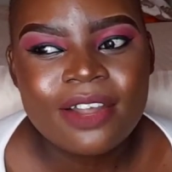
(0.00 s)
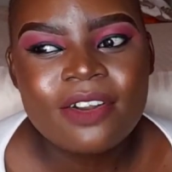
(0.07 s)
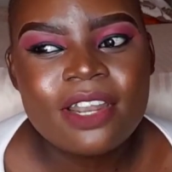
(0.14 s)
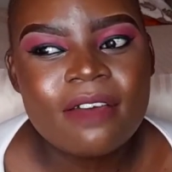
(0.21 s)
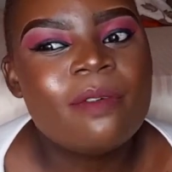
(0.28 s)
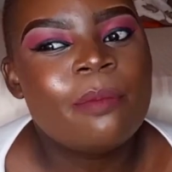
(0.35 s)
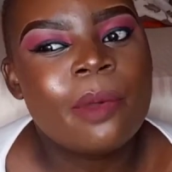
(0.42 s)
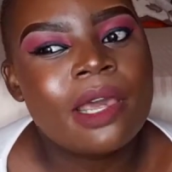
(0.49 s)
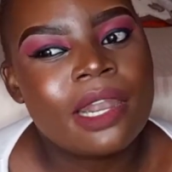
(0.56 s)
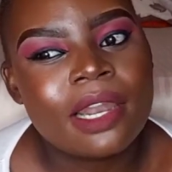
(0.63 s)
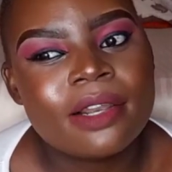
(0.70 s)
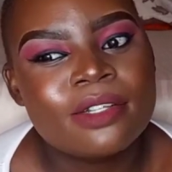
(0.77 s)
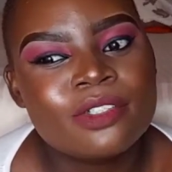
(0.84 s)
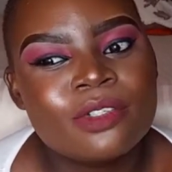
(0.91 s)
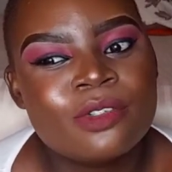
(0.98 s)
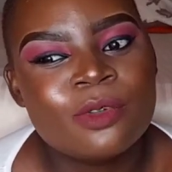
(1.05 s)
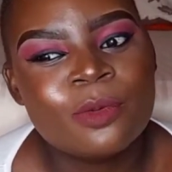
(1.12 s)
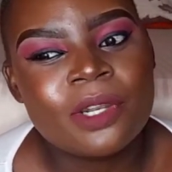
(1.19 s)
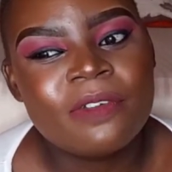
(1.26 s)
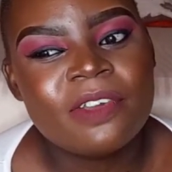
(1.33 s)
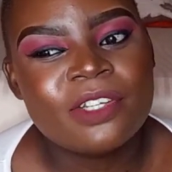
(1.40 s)
have a bad attitude. So
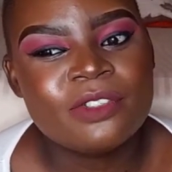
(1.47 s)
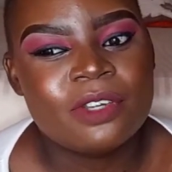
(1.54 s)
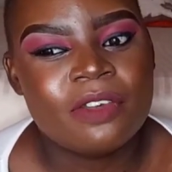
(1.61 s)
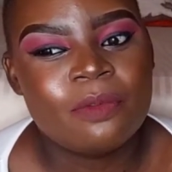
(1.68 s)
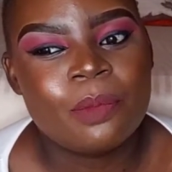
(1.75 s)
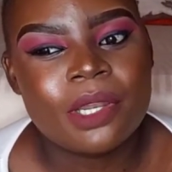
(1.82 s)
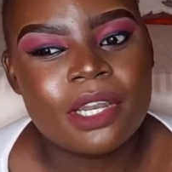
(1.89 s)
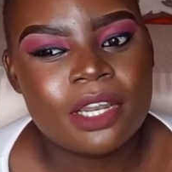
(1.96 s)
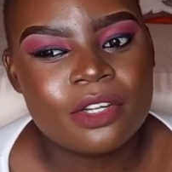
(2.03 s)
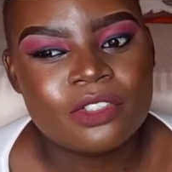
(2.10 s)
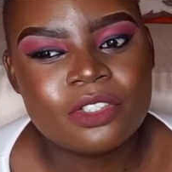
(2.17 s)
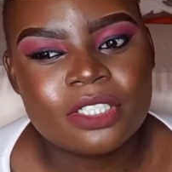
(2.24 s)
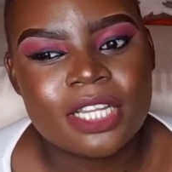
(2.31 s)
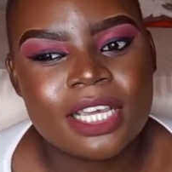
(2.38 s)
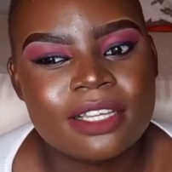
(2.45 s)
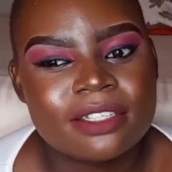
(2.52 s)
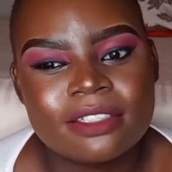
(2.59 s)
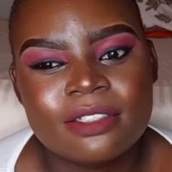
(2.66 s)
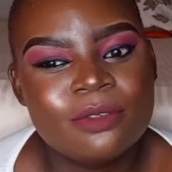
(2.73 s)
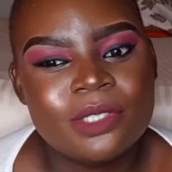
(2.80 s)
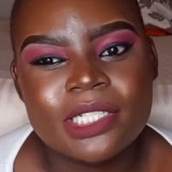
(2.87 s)
whenever I do have bad attitude, like
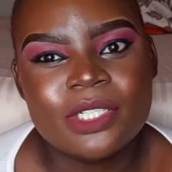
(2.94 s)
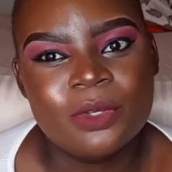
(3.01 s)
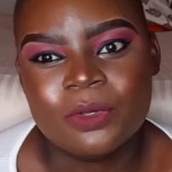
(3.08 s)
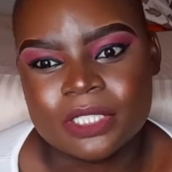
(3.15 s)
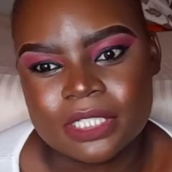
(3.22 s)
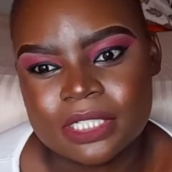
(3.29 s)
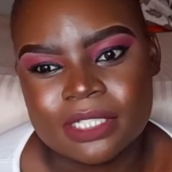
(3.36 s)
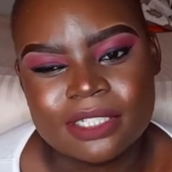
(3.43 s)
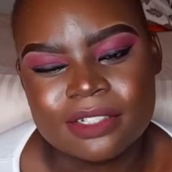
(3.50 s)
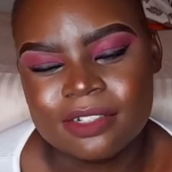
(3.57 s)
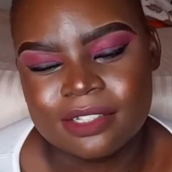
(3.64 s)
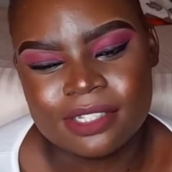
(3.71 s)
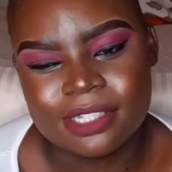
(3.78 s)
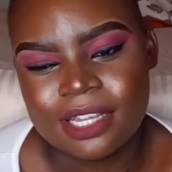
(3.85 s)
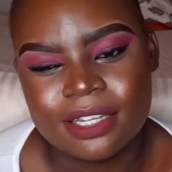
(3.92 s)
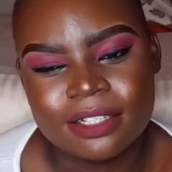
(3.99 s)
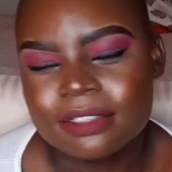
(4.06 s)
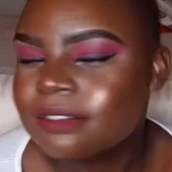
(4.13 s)
you wouldn't notice, because like,